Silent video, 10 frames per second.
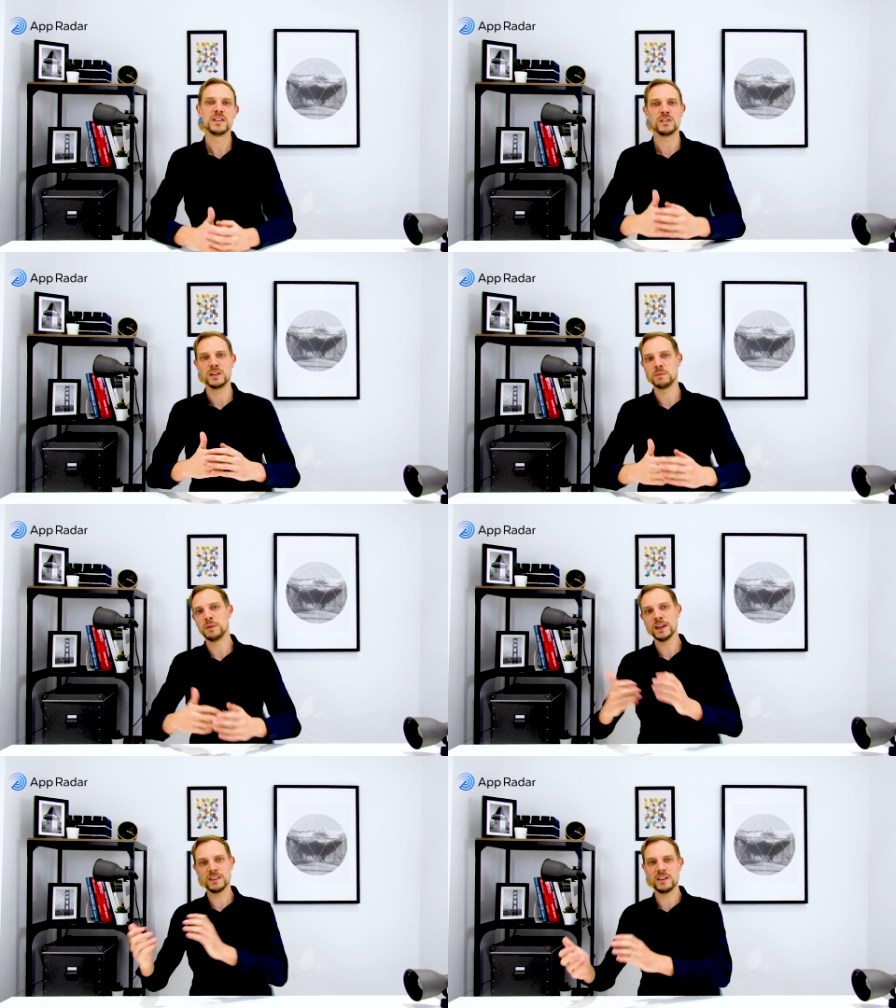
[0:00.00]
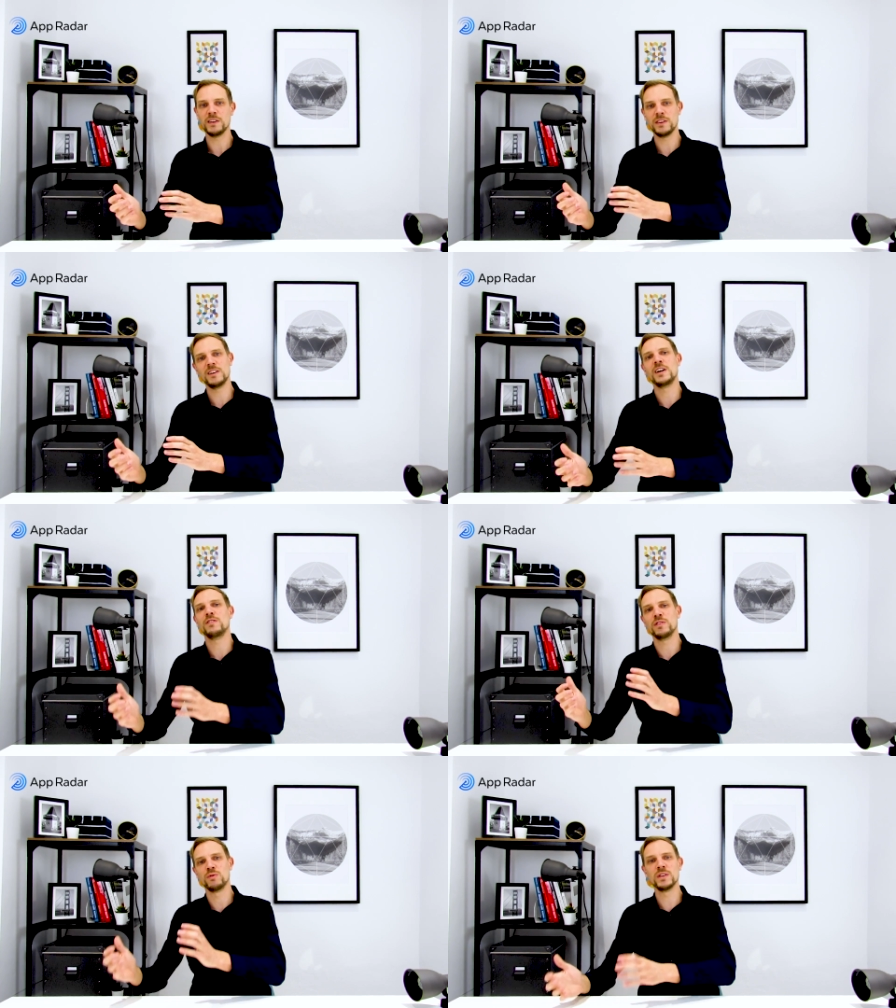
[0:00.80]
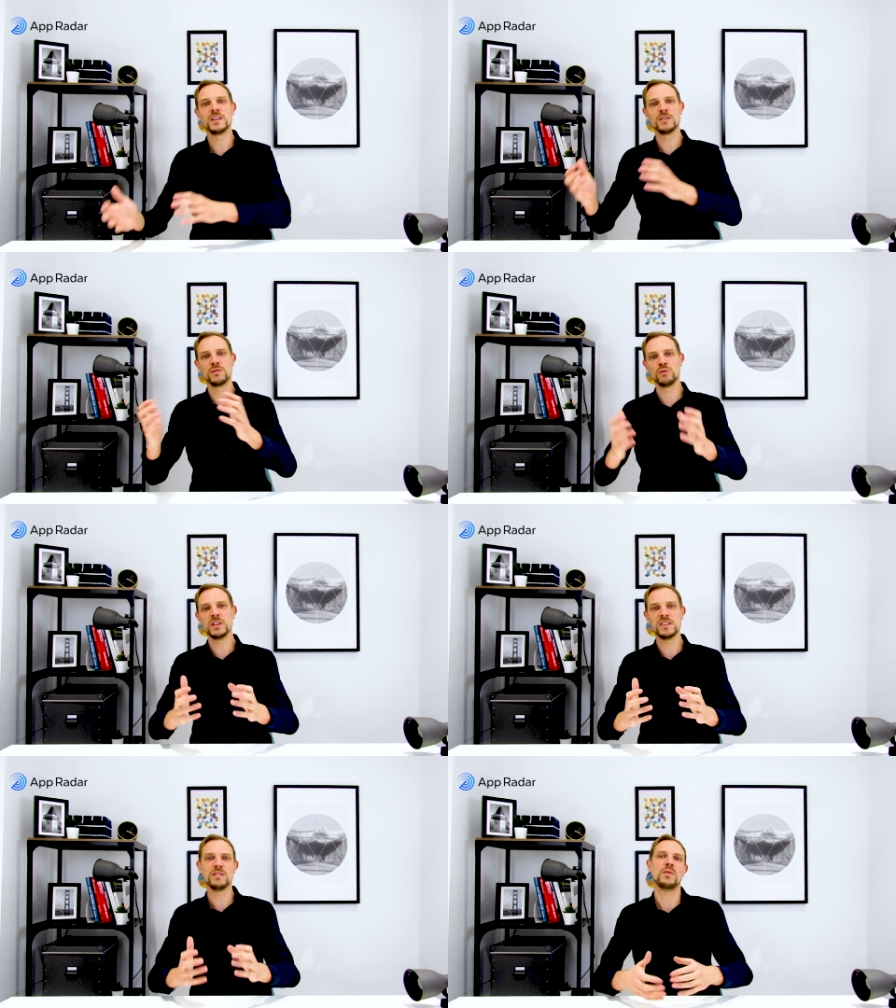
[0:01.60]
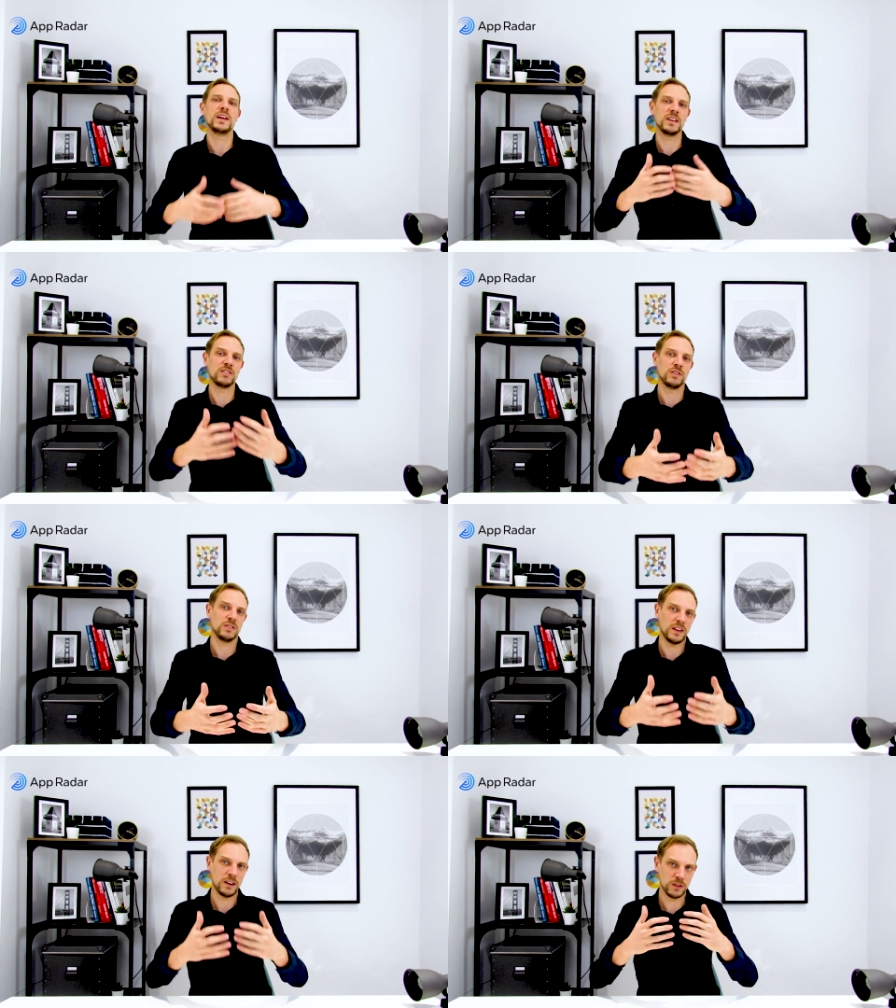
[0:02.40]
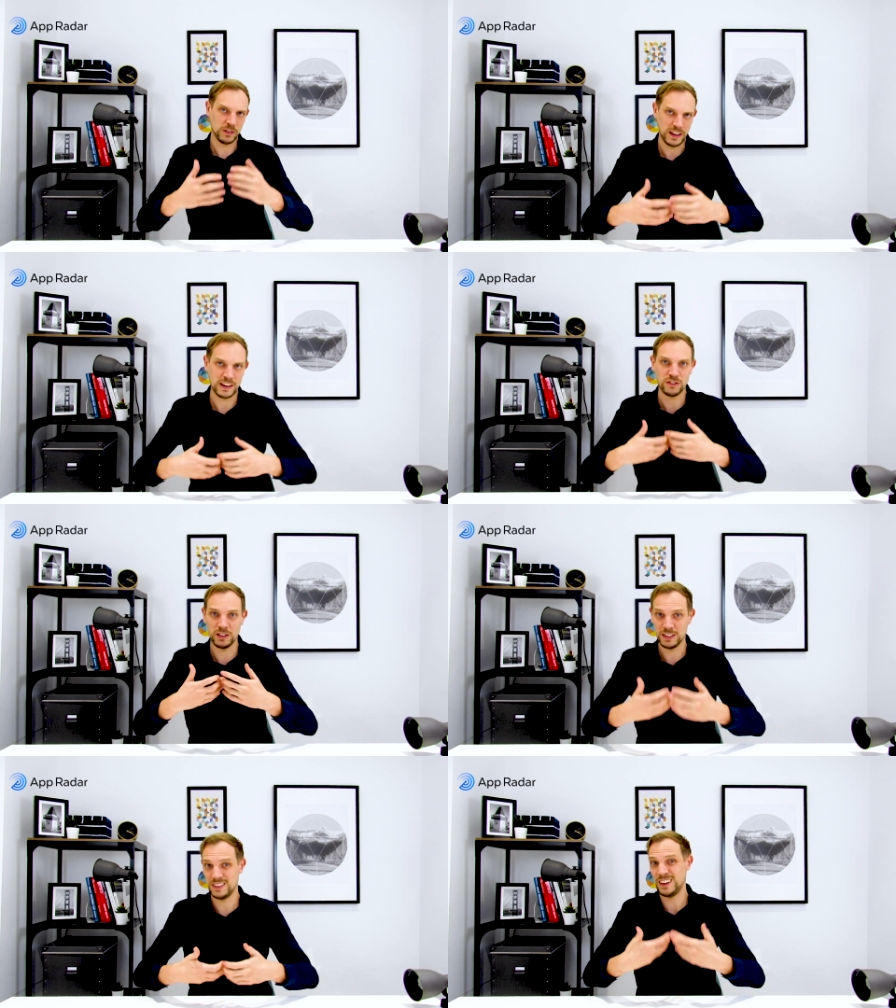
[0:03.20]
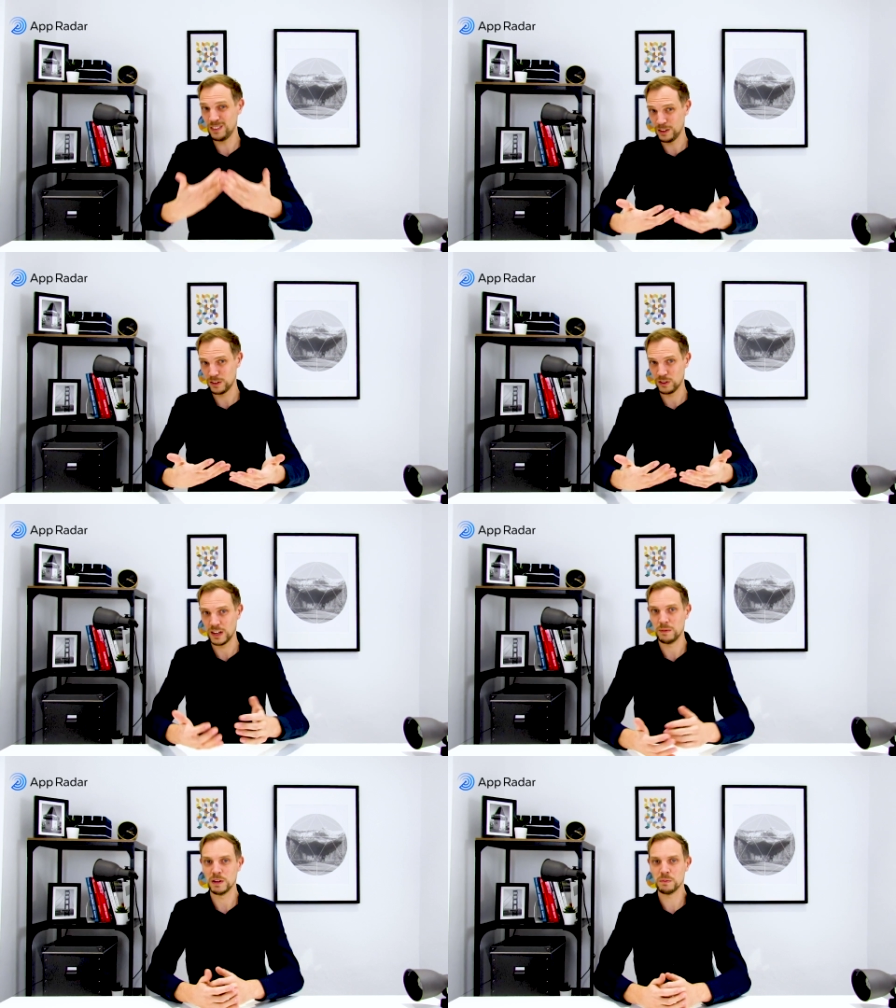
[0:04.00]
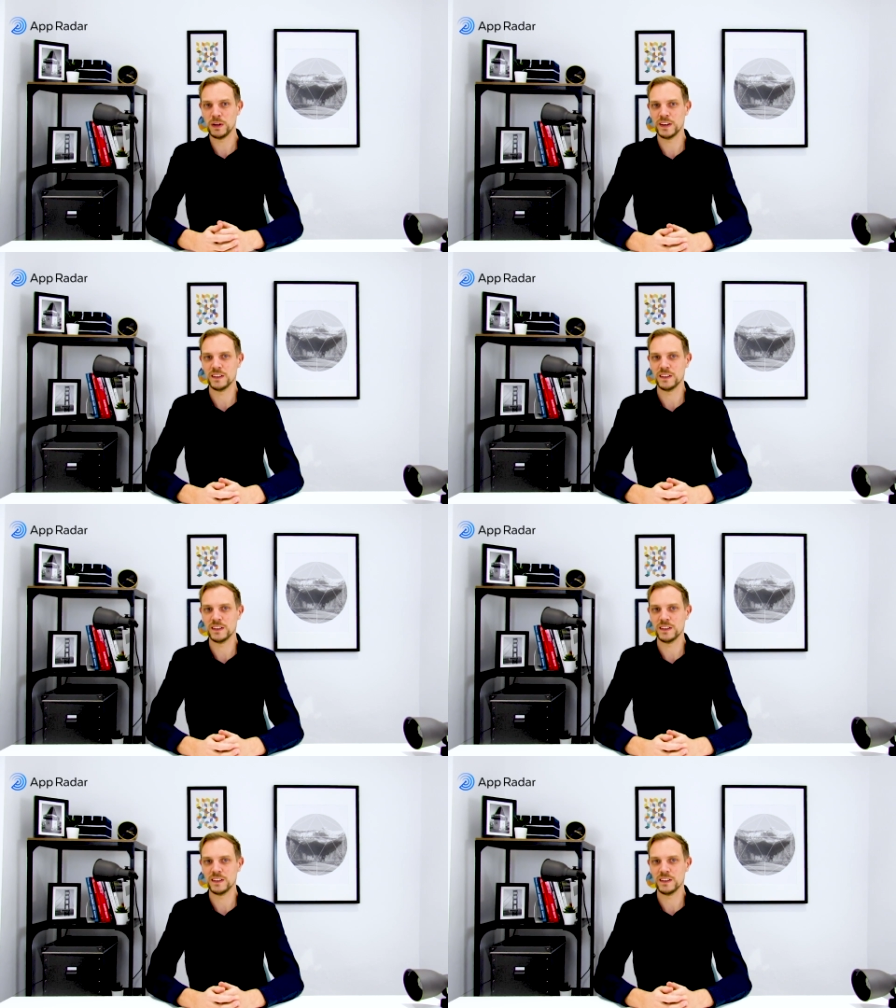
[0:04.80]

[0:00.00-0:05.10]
so that players out there have a really good reason why they should now actually download your game and play